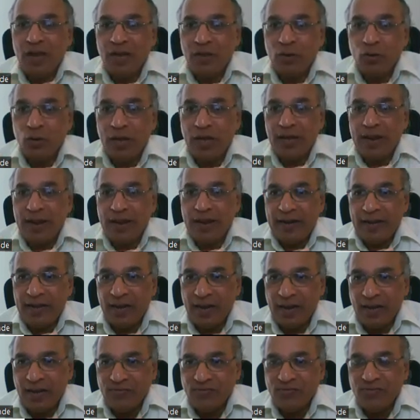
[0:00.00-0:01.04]
you can
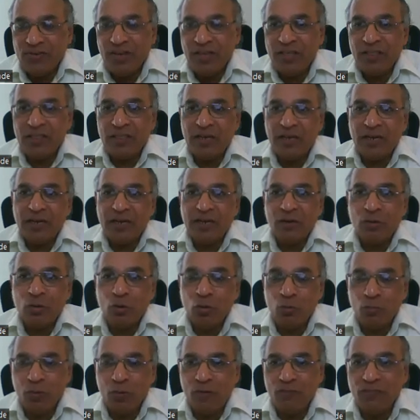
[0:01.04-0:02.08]
categorize in the
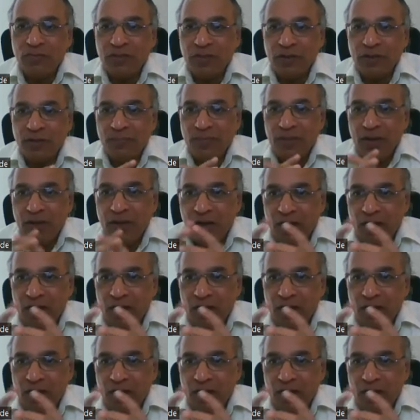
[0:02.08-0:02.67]
group of the